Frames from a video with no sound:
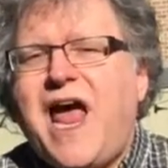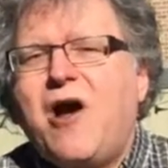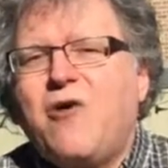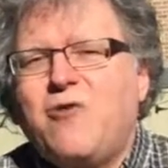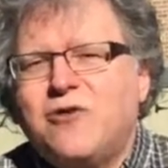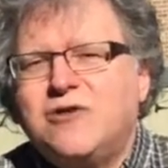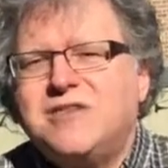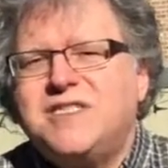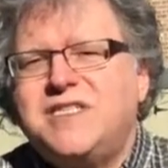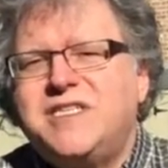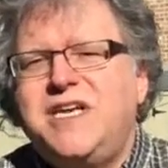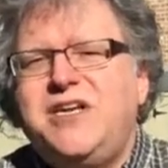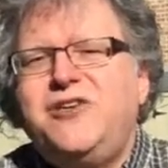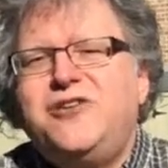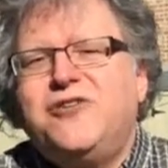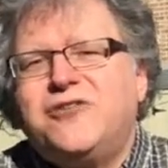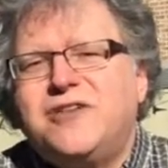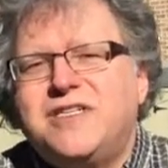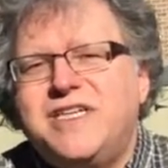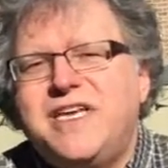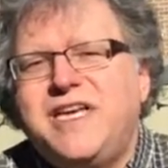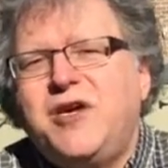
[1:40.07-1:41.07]
our
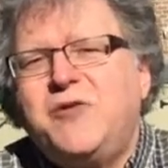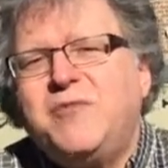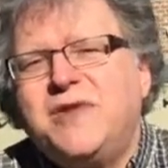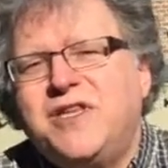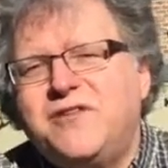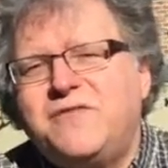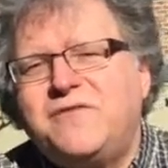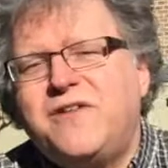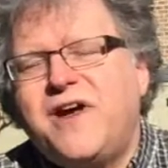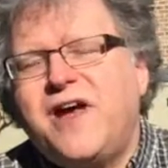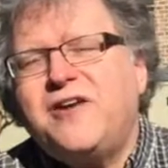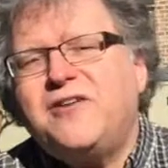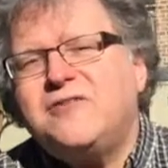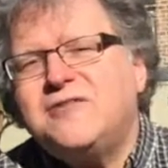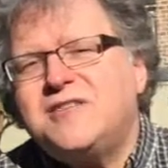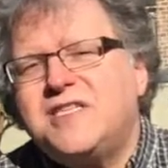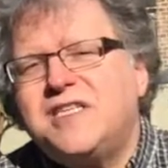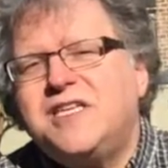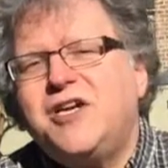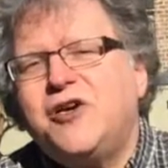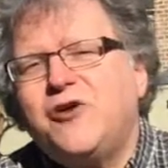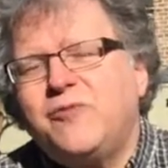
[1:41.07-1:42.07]
senior team in the
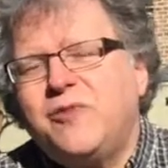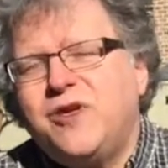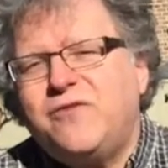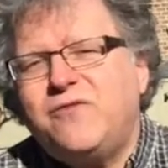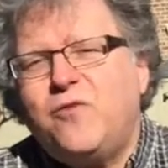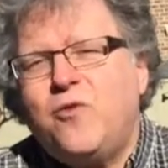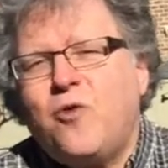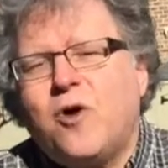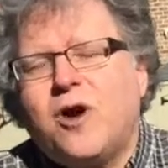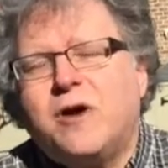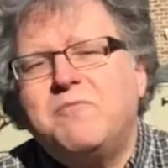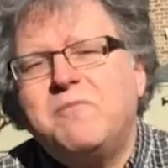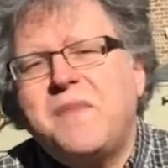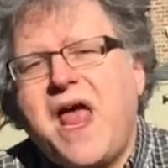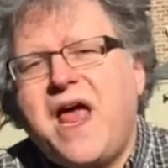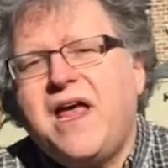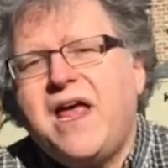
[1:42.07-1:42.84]
finals the year before.